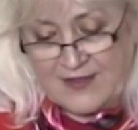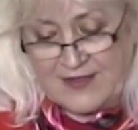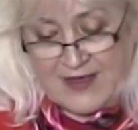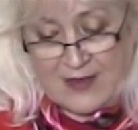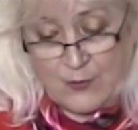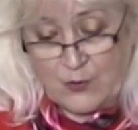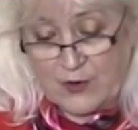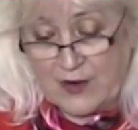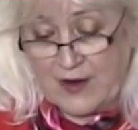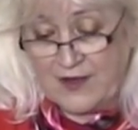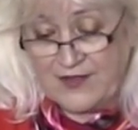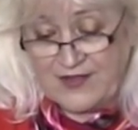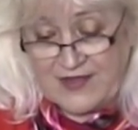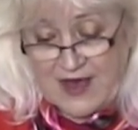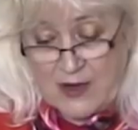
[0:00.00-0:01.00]
they were a
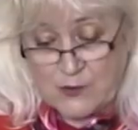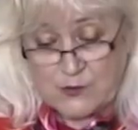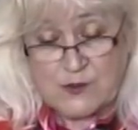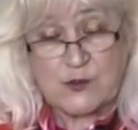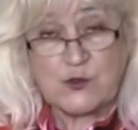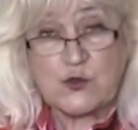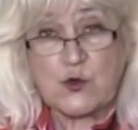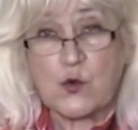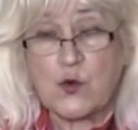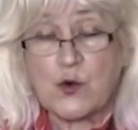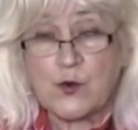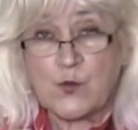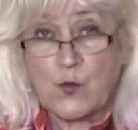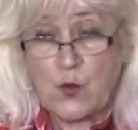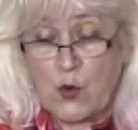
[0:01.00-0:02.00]
thousand
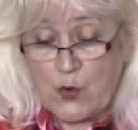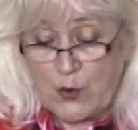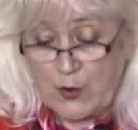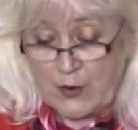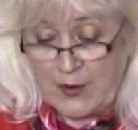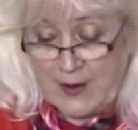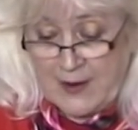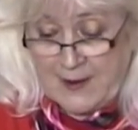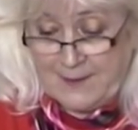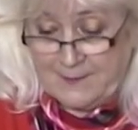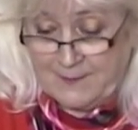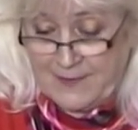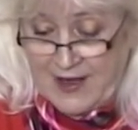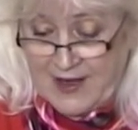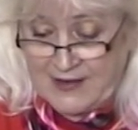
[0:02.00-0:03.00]
or more
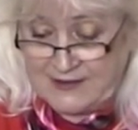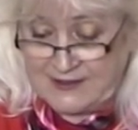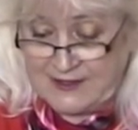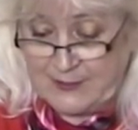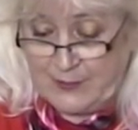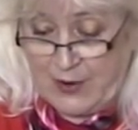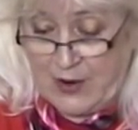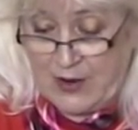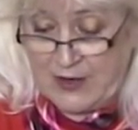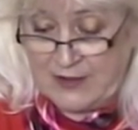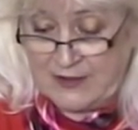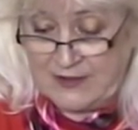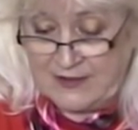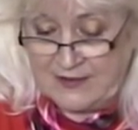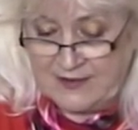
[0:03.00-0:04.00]
miles apart,
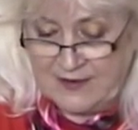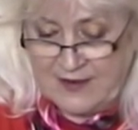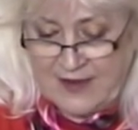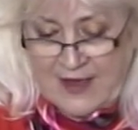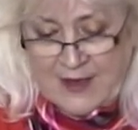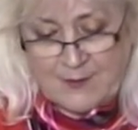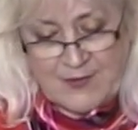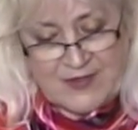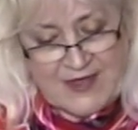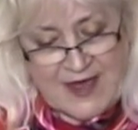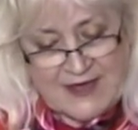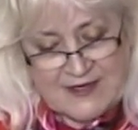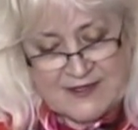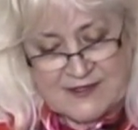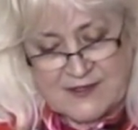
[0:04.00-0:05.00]
but
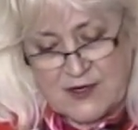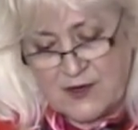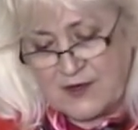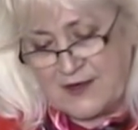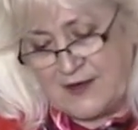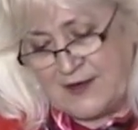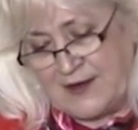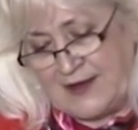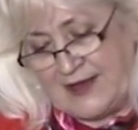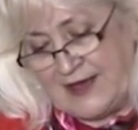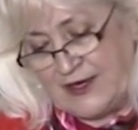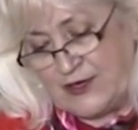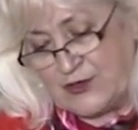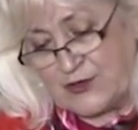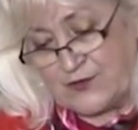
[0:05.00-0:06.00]
that does not
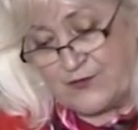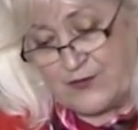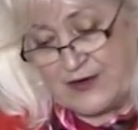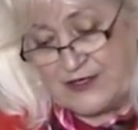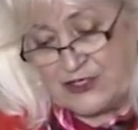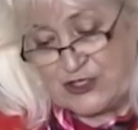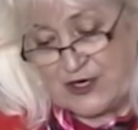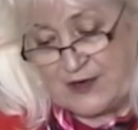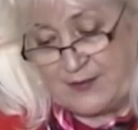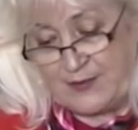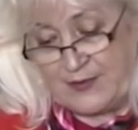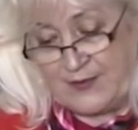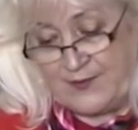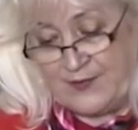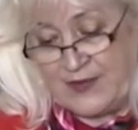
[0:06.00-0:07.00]
hinder friendship.
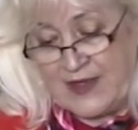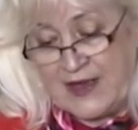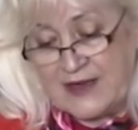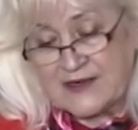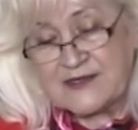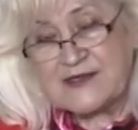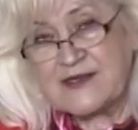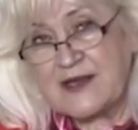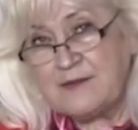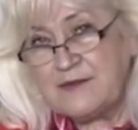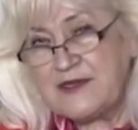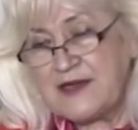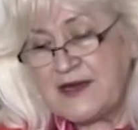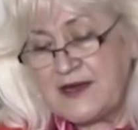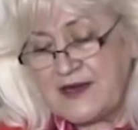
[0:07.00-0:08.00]

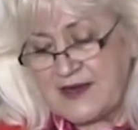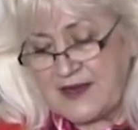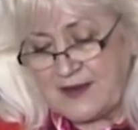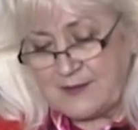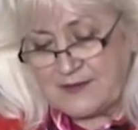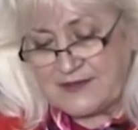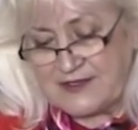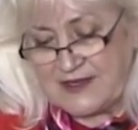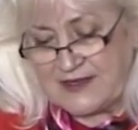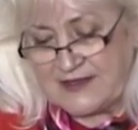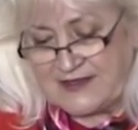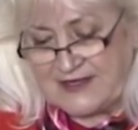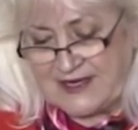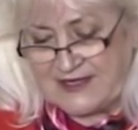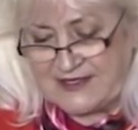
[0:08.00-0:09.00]
Sometimes
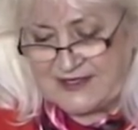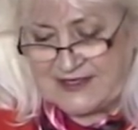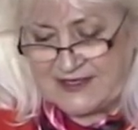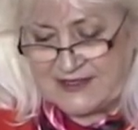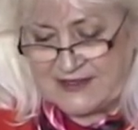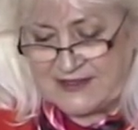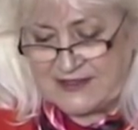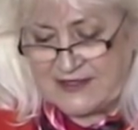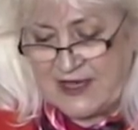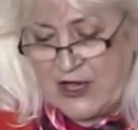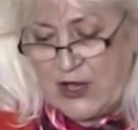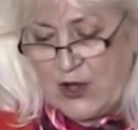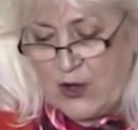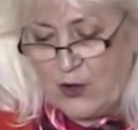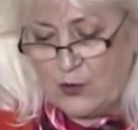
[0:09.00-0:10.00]
distance
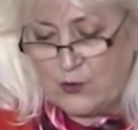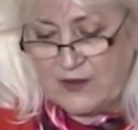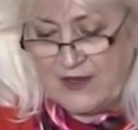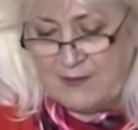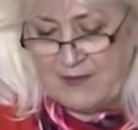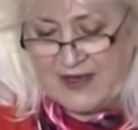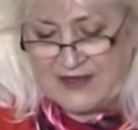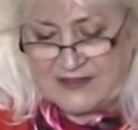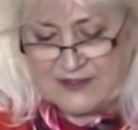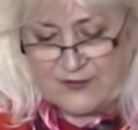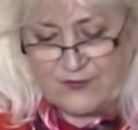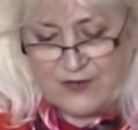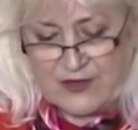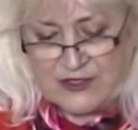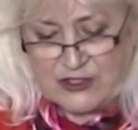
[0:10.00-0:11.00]
only makes
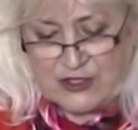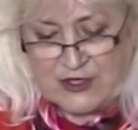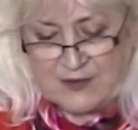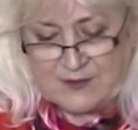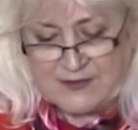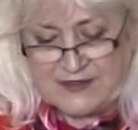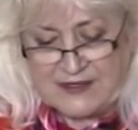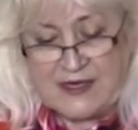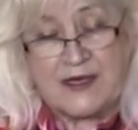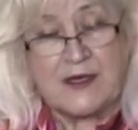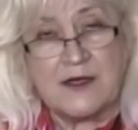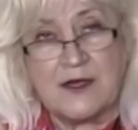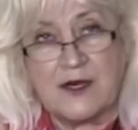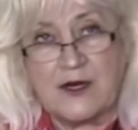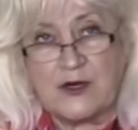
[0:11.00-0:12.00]
friendships
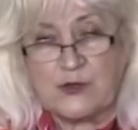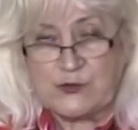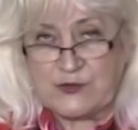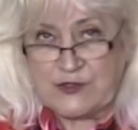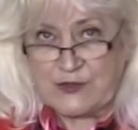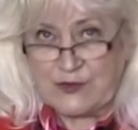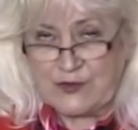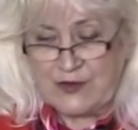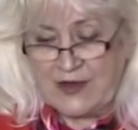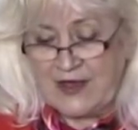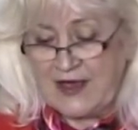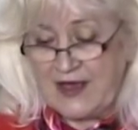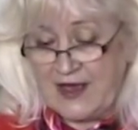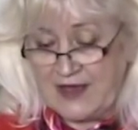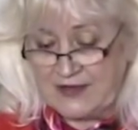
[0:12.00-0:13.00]
closer
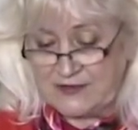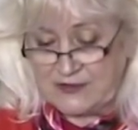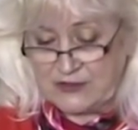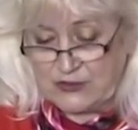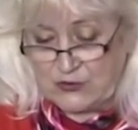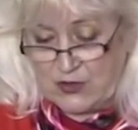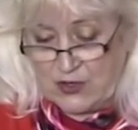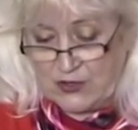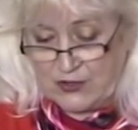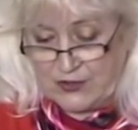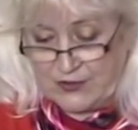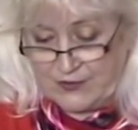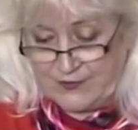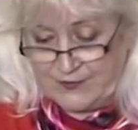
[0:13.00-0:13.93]
and stronger.